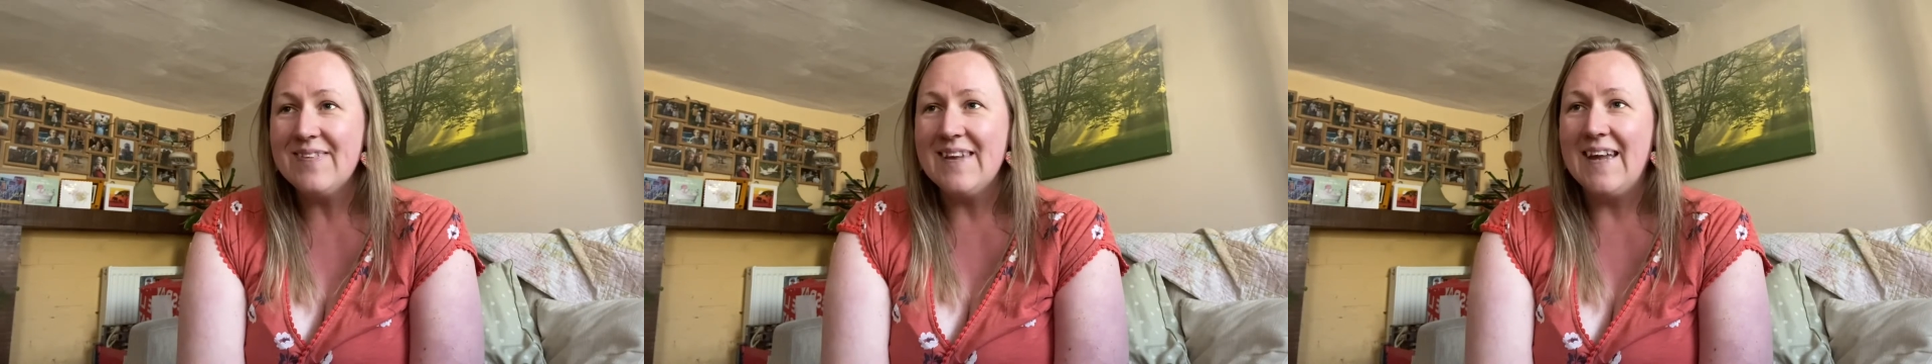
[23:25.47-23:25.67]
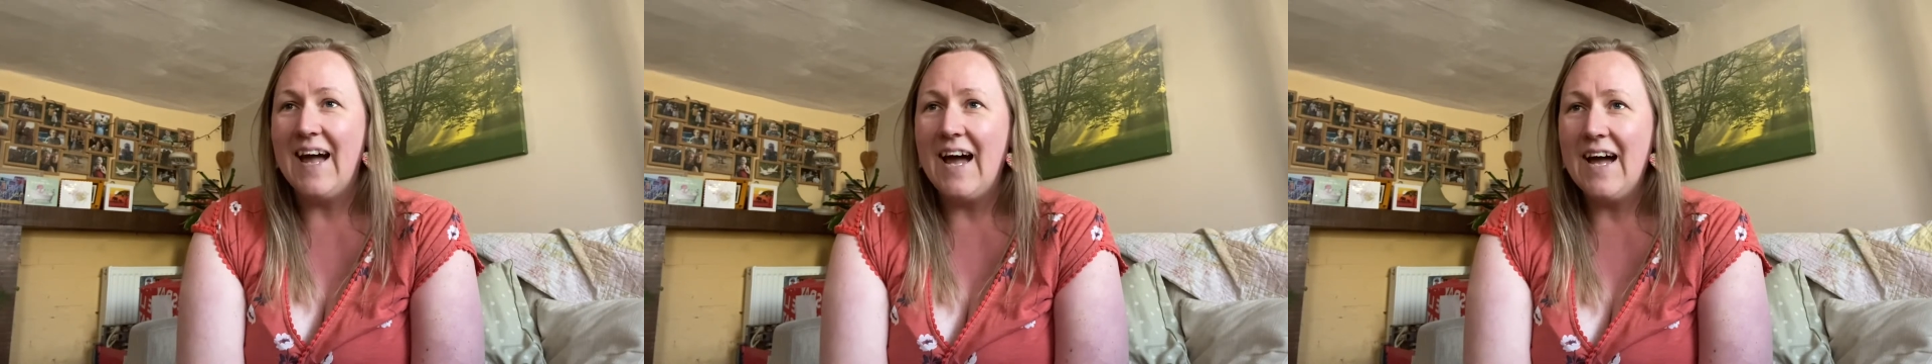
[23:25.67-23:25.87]

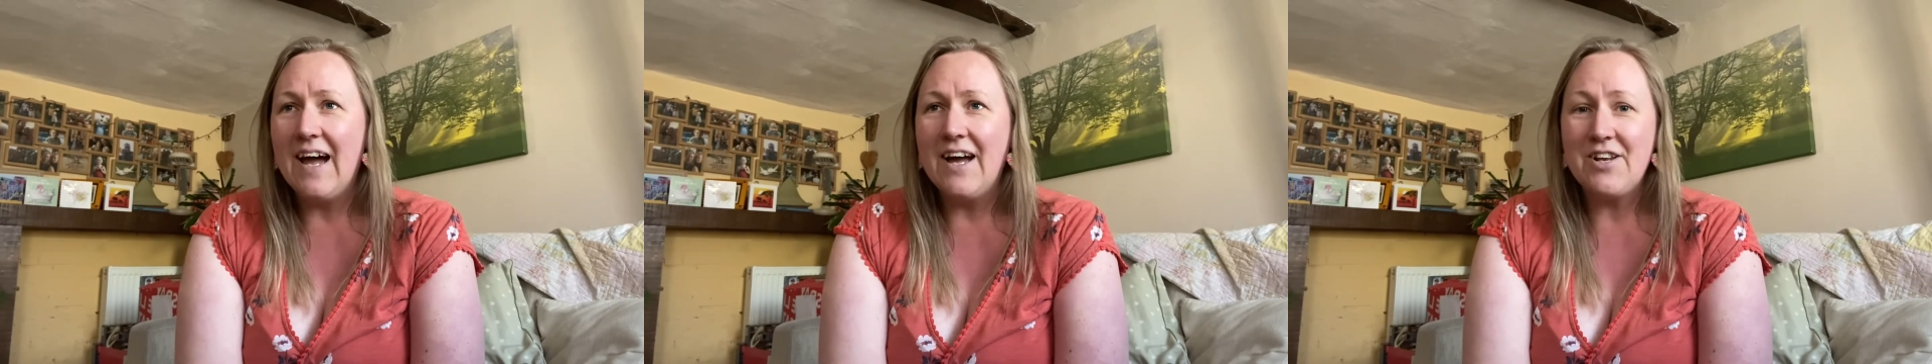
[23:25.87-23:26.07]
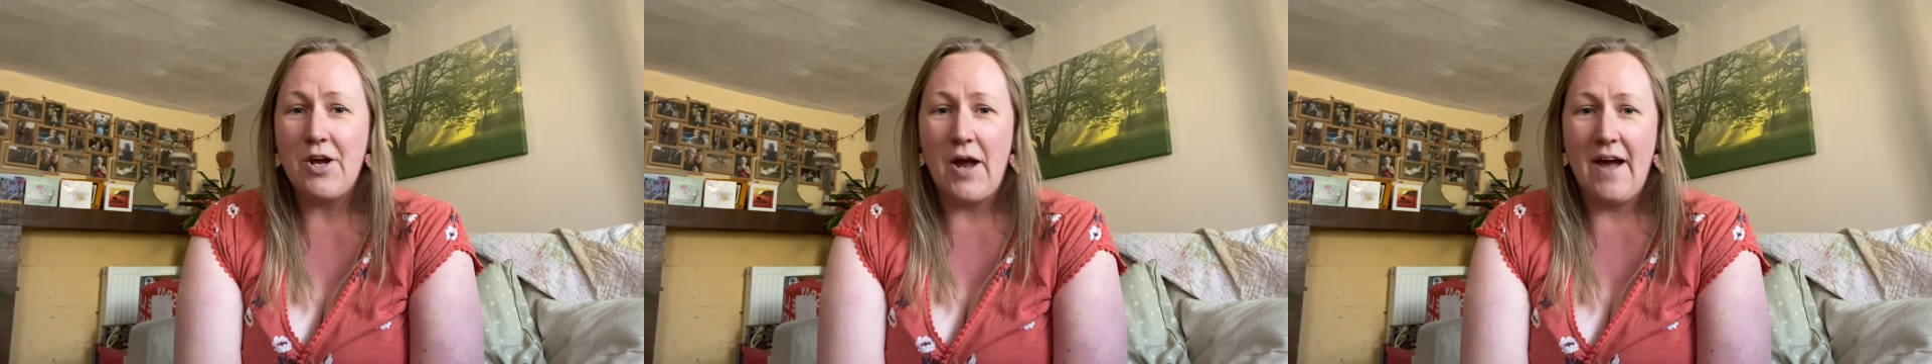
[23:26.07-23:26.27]

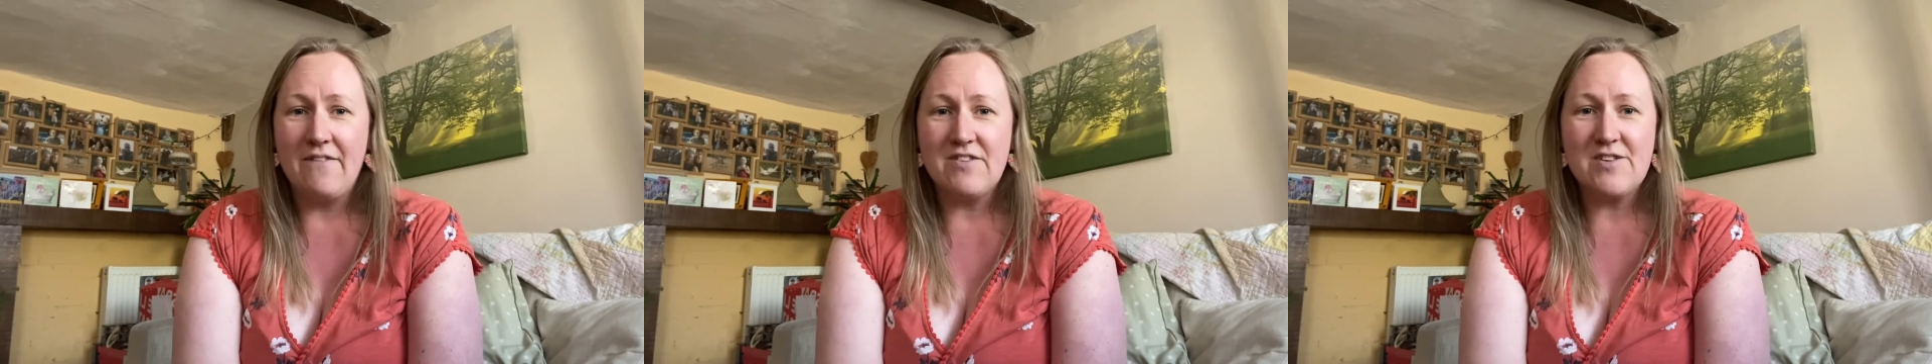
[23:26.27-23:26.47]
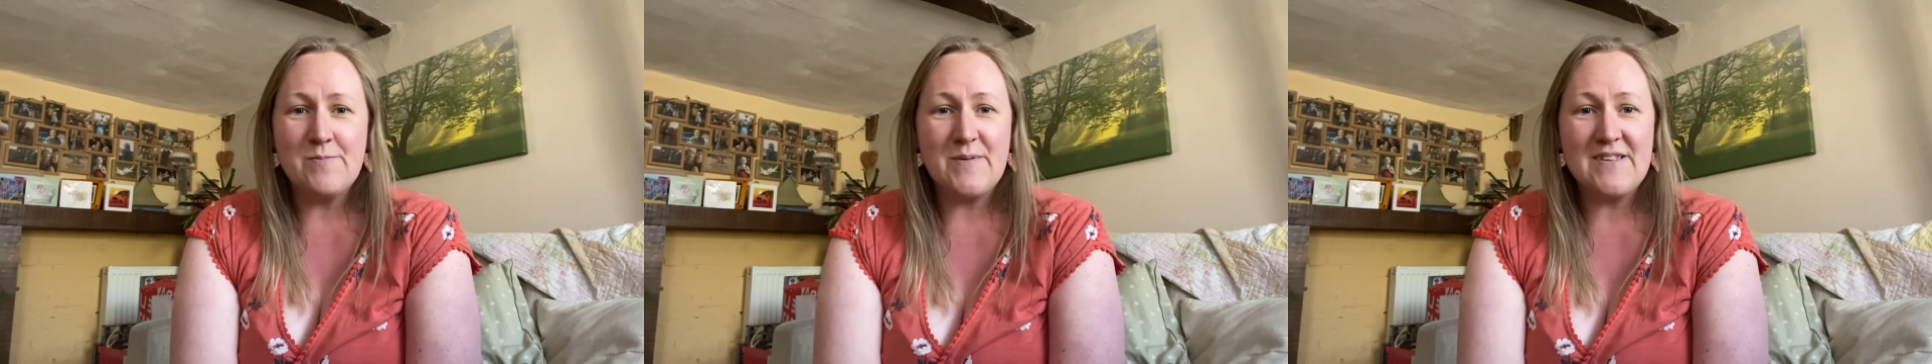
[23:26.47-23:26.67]
I don't have
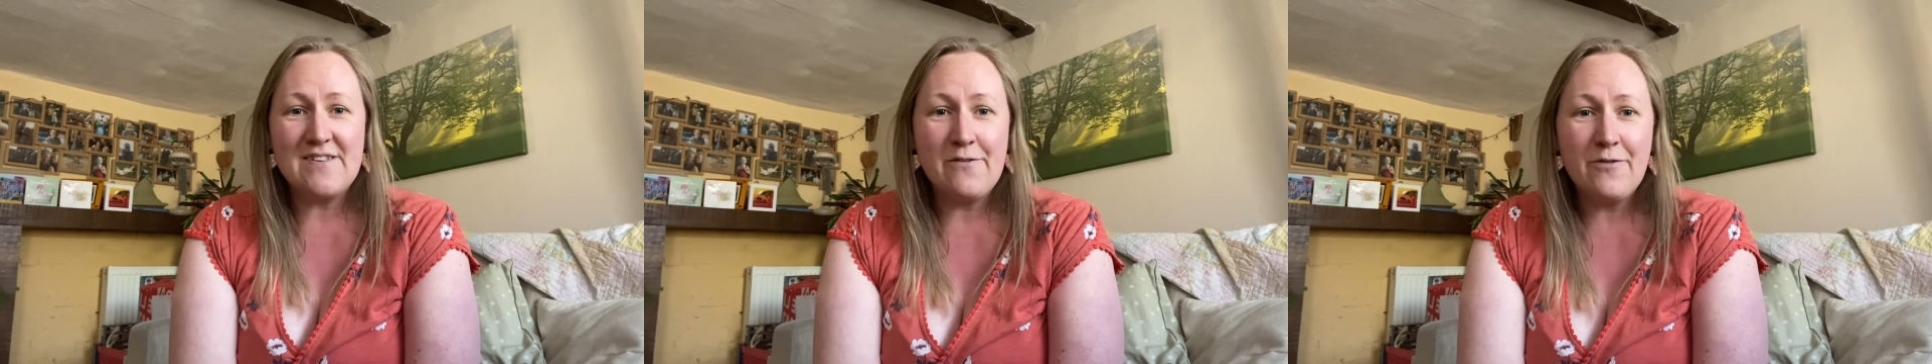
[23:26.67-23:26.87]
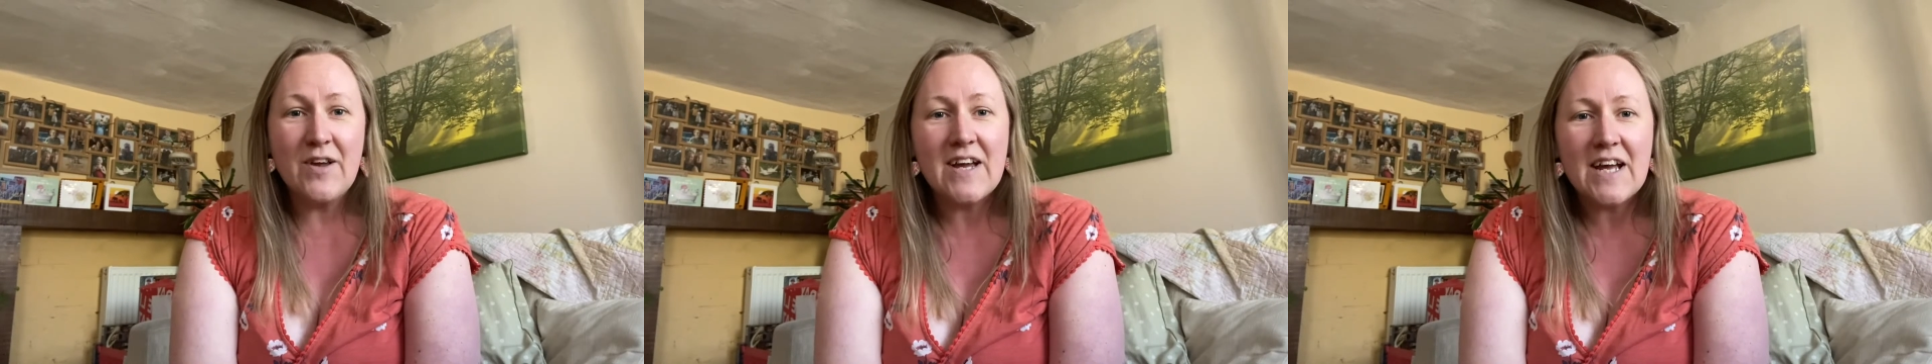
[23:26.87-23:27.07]
a
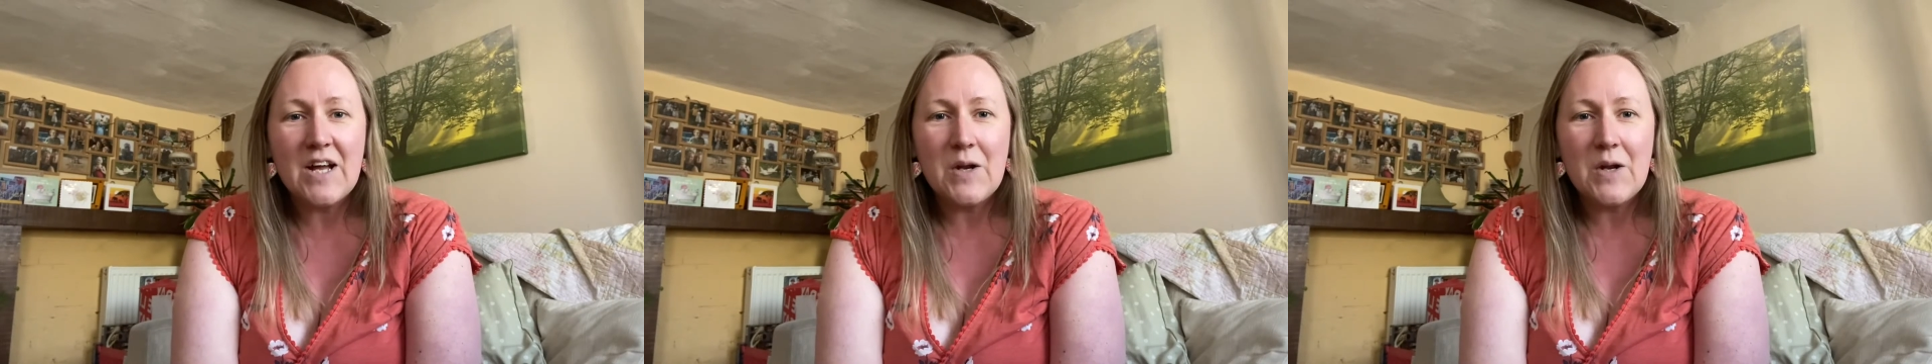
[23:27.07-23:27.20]
specific